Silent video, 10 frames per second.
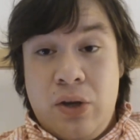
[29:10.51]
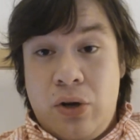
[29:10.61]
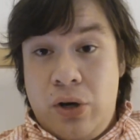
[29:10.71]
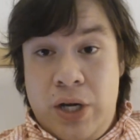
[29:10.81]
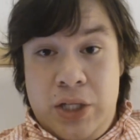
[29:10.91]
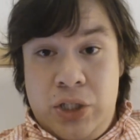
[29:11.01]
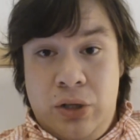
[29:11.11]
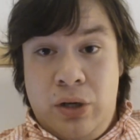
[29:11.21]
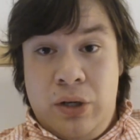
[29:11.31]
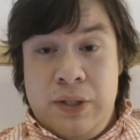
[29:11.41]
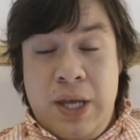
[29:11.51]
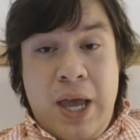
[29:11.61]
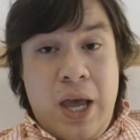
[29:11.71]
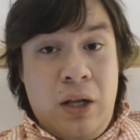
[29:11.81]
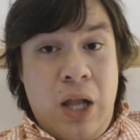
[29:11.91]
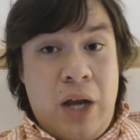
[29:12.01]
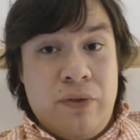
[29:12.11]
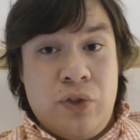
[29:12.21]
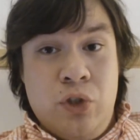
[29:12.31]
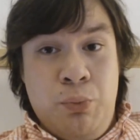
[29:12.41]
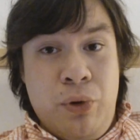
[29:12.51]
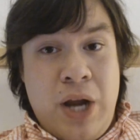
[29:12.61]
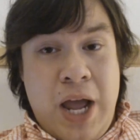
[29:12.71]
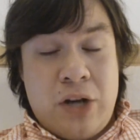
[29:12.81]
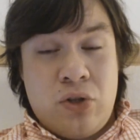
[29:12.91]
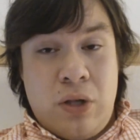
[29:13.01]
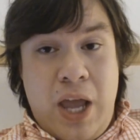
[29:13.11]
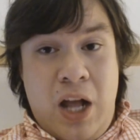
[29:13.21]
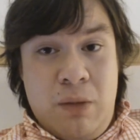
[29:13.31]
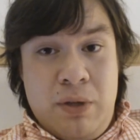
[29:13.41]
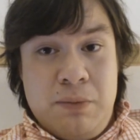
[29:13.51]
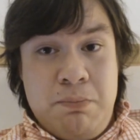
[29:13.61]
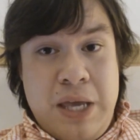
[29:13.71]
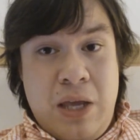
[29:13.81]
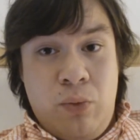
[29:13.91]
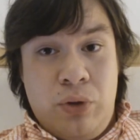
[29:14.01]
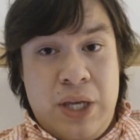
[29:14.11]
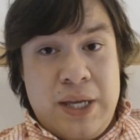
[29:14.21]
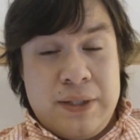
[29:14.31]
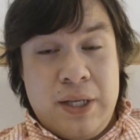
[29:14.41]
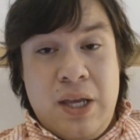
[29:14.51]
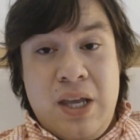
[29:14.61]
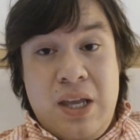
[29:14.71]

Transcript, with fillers: creatures, and a lot of supernatural elements being released,